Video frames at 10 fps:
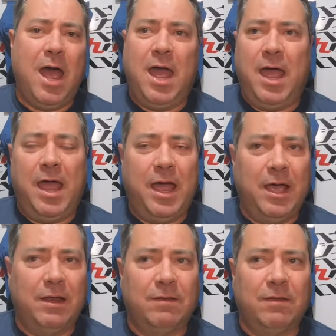
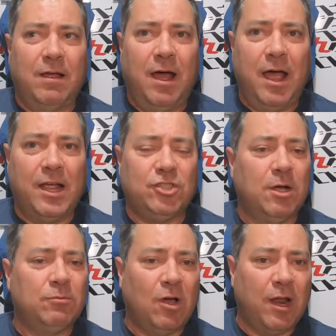and I
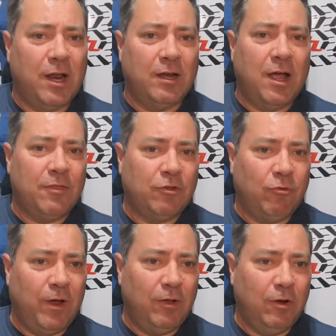jumped on it and got the
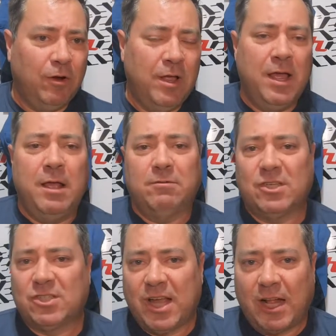trailer. It was
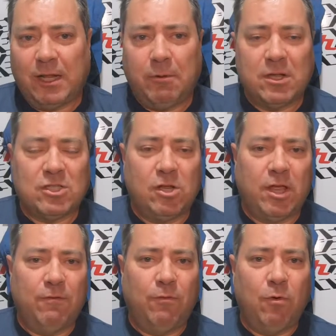exactly what I was
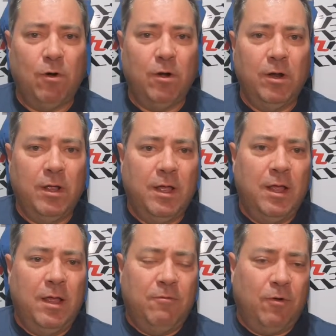looking for.
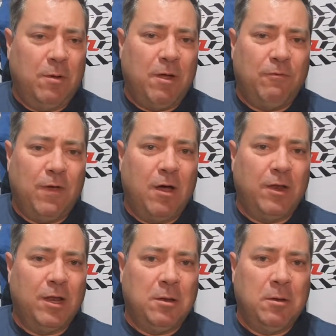A friend of mine found
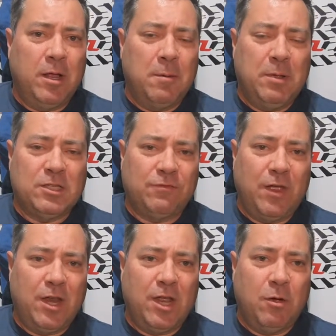it in
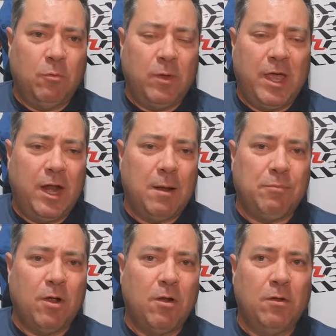Pennsylvania. We headed up
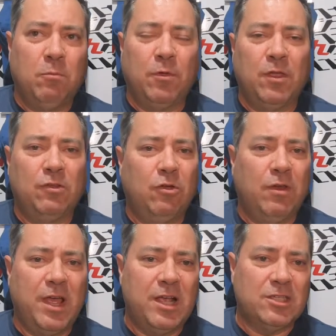there within 2
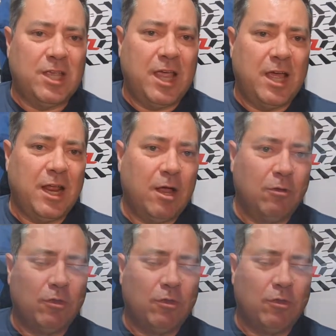days, and I owned the